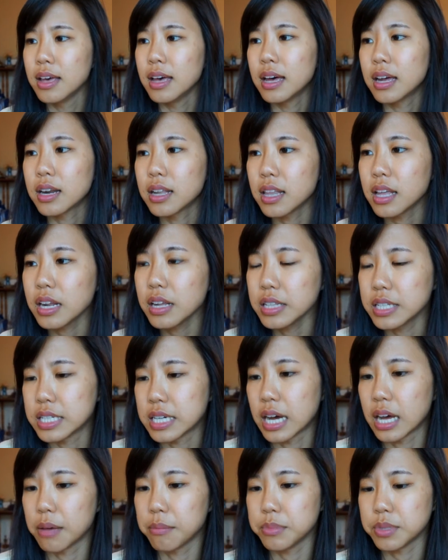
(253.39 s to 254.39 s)
And a lot of
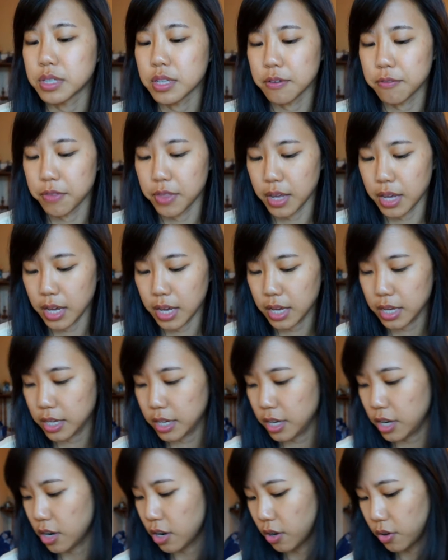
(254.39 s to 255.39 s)
times, if they,
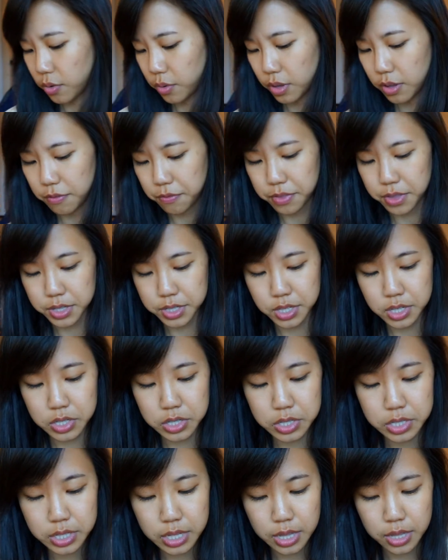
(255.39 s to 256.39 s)
you know, if this
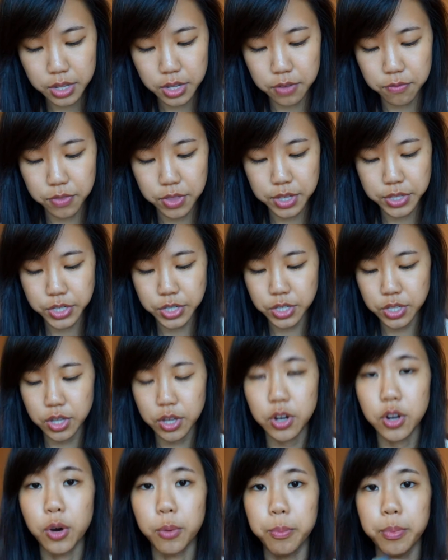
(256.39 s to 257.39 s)
is
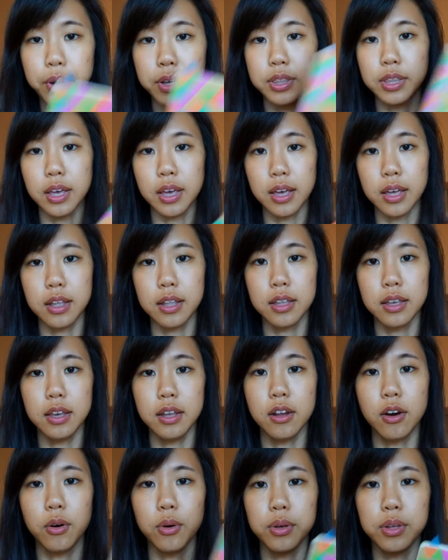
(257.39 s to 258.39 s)
the notebook that, you
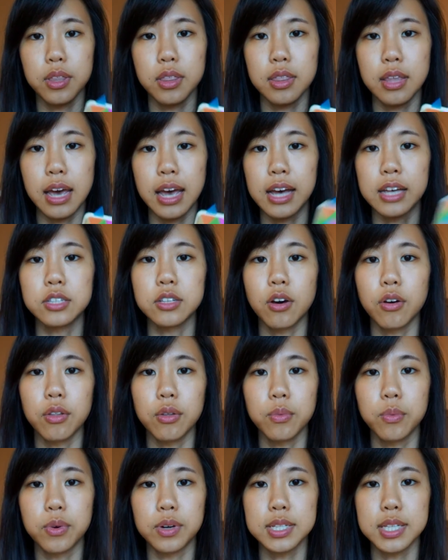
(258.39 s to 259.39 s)
know, that has all
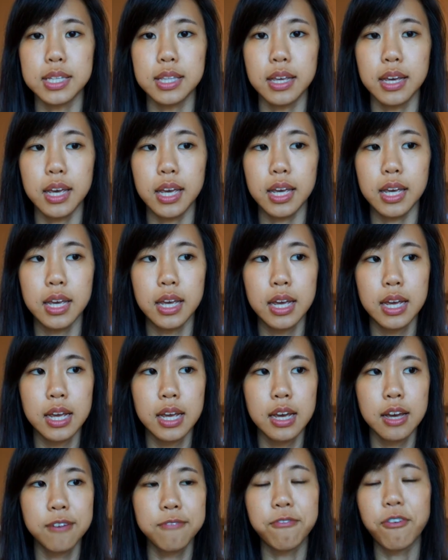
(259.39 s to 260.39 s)
the words that they
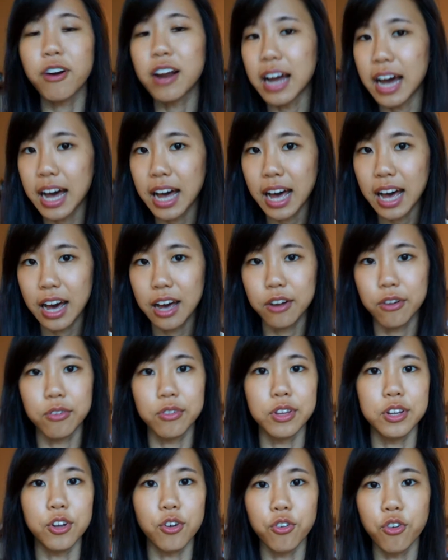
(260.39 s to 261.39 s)
forgot or
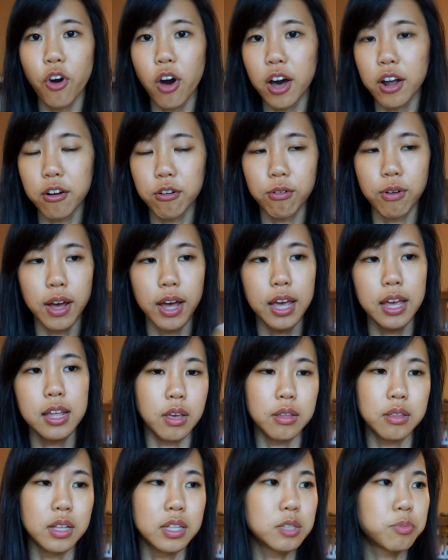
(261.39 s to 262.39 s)
they don't know how to write,
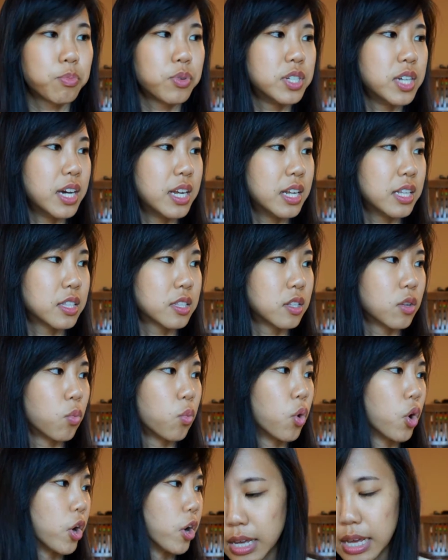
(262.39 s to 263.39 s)
and let's pretend it's the
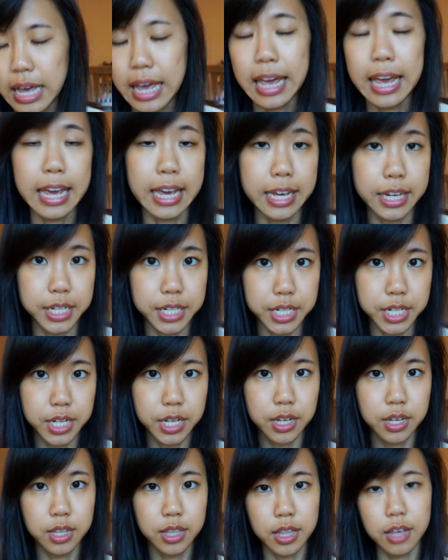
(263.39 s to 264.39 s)
word and.
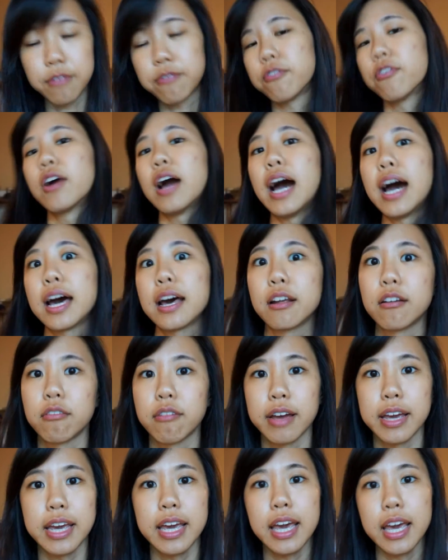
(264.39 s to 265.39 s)
They forgot how to
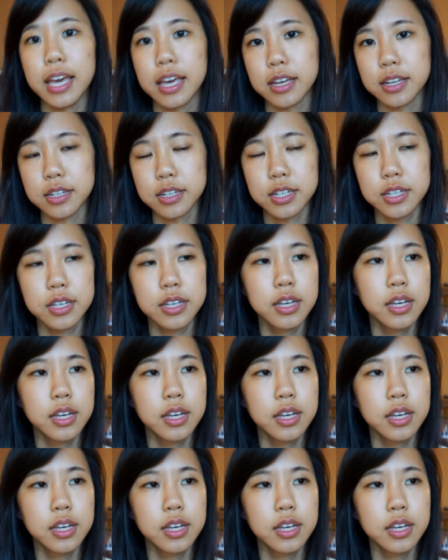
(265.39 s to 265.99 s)
write and.